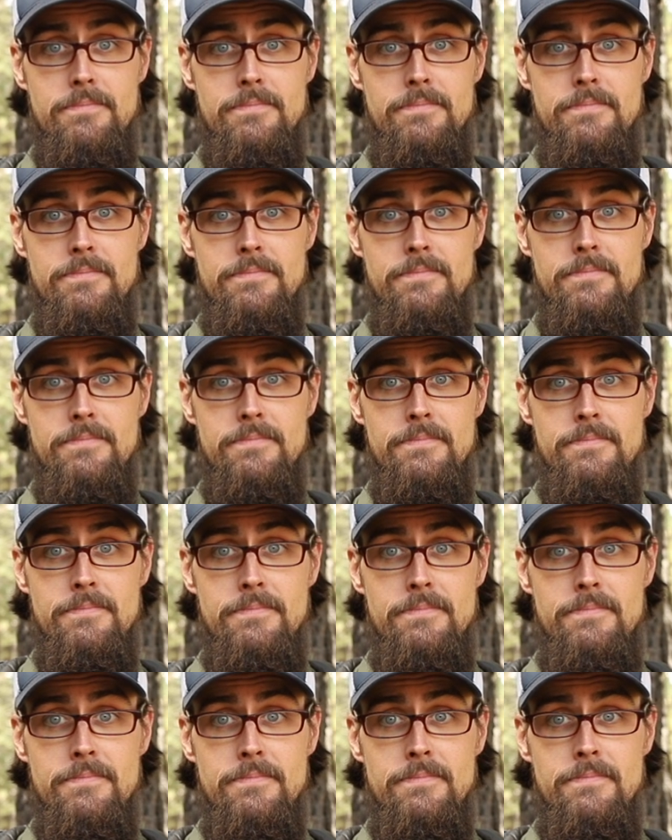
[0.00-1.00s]

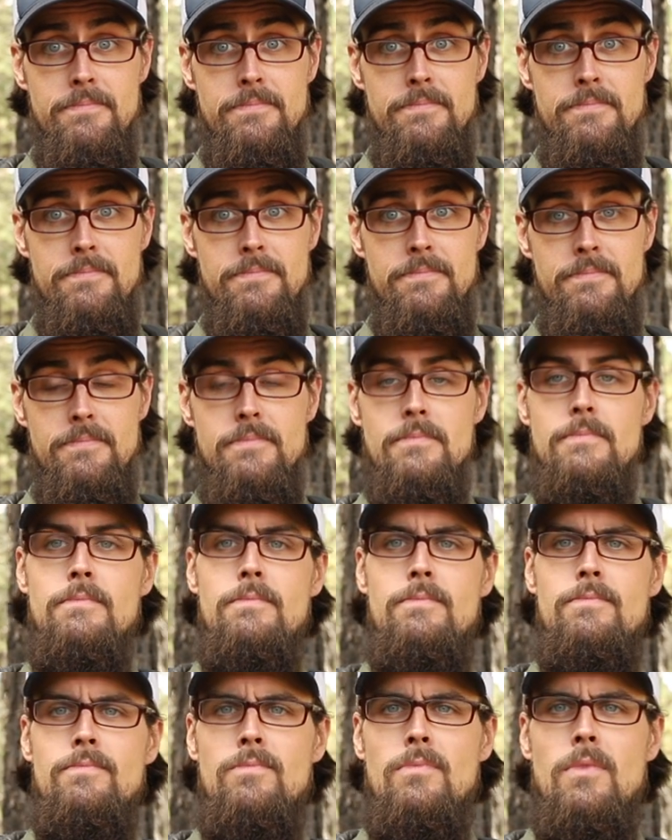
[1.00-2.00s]

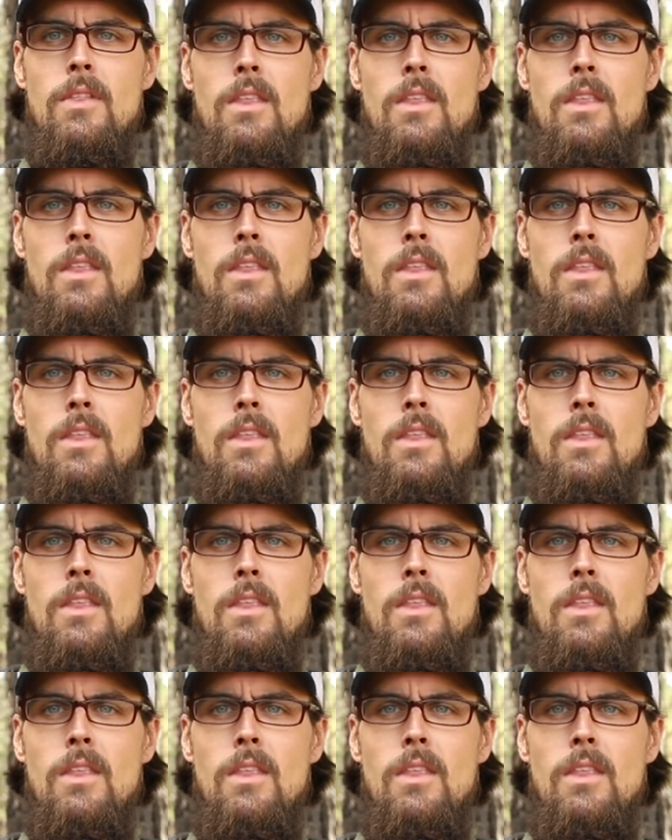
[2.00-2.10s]
(no one is talking)